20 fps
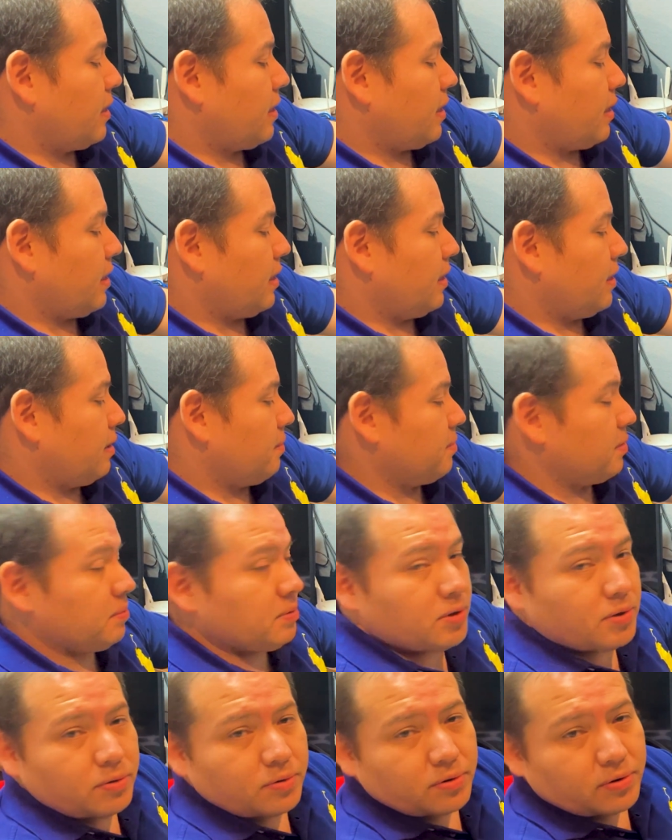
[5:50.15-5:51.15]
Maybe
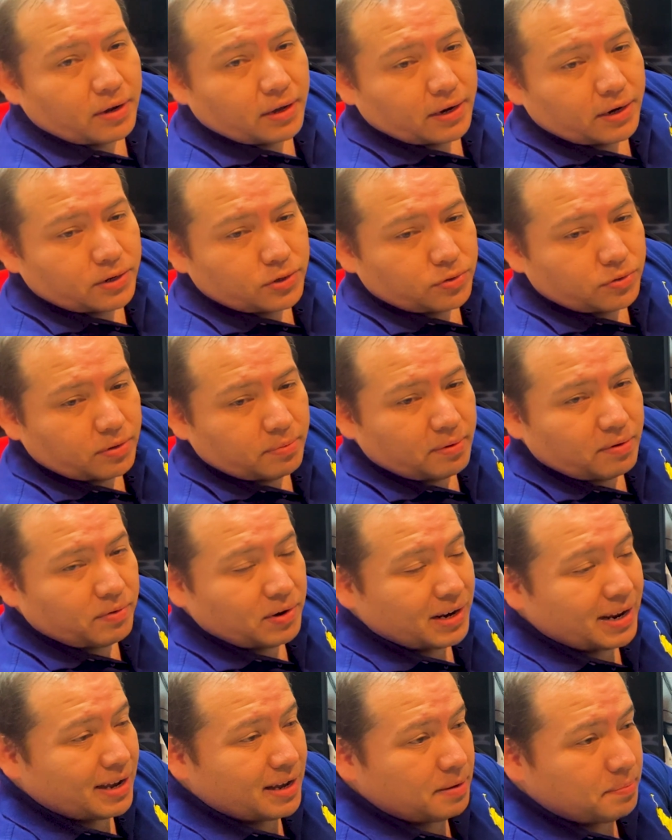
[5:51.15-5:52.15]
you're not gonna do them every
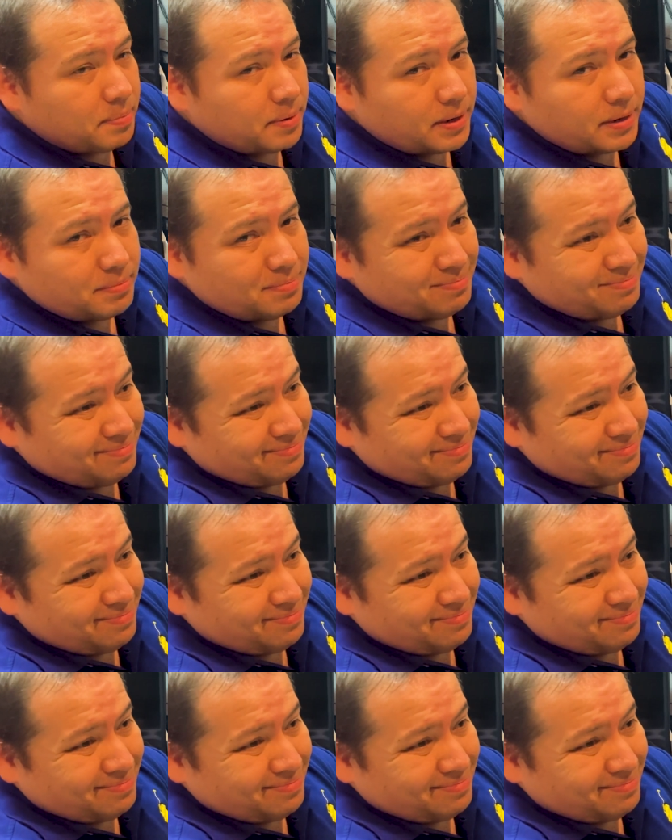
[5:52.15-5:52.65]
day, but